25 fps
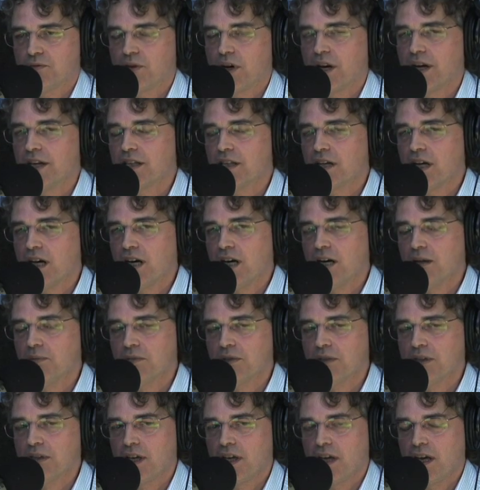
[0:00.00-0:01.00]
Right,
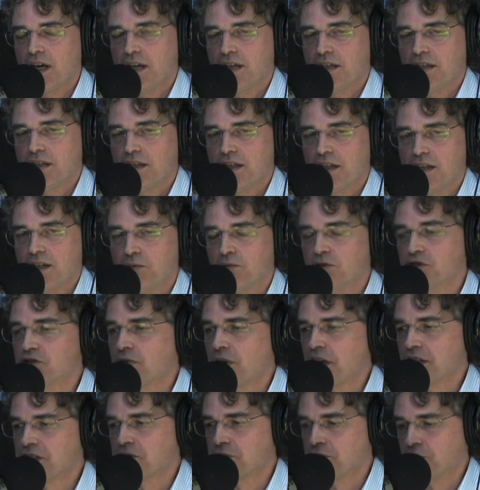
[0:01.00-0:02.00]
and it was
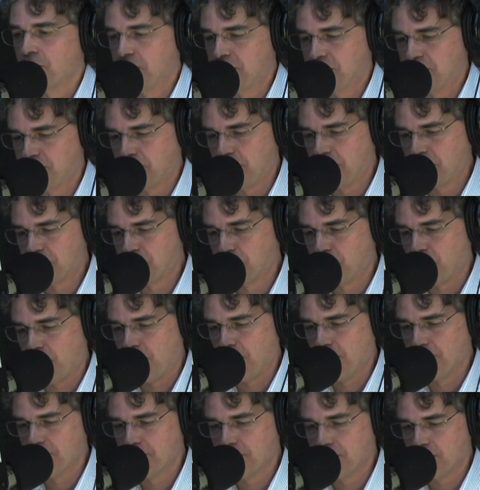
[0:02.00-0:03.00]
Russ
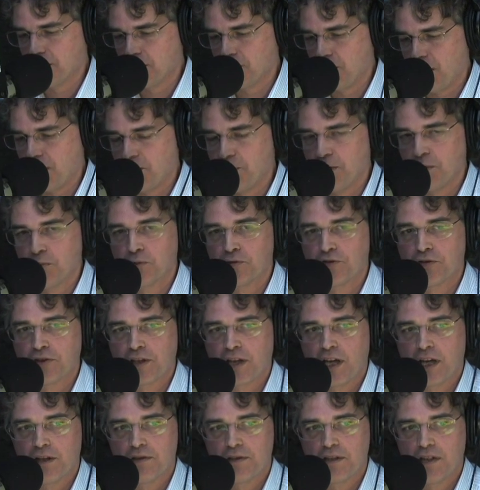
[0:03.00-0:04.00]
Brown, and many people
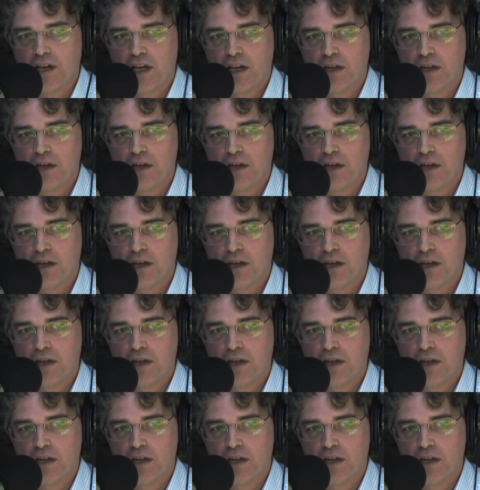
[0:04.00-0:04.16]
forget